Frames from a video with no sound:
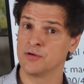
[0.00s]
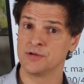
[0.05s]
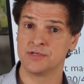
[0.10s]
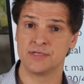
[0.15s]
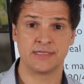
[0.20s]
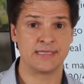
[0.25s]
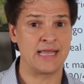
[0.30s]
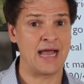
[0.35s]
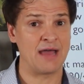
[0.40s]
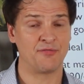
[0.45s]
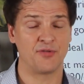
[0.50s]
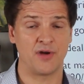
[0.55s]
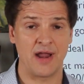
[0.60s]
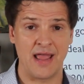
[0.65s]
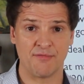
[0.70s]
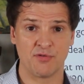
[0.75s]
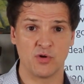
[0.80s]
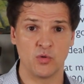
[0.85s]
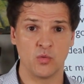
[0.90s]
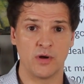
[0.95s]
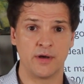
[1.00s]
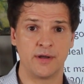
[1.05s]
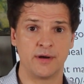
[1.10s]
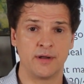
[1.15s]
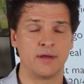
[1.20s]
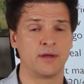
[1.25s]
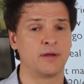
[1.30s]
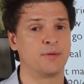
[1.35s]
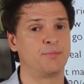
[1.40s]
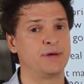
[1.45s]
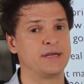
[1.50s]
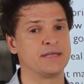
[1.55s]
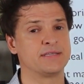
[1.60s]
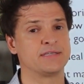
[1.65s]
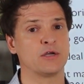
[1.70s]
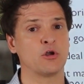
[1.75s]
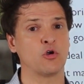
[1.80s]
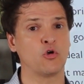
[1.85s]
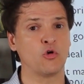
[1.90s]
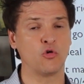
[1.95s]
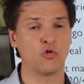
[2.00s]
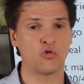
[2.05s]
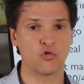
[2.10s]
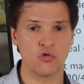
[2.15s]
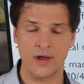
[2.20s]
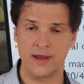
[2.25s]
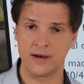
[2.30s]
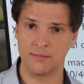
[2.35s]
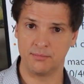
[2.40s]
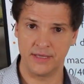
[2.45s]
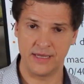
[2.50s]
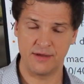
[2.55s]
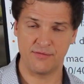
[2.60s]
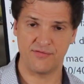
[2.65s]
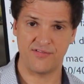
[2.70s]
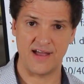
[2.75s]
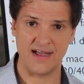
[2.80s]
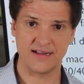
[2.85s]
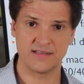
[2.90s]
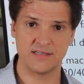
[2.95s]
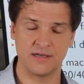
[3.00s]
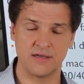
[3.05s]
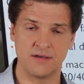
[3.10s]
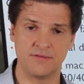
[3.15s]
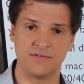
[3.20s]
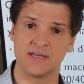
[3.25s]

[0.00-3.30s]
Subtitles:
is not for everyone, but it's incredibly effective.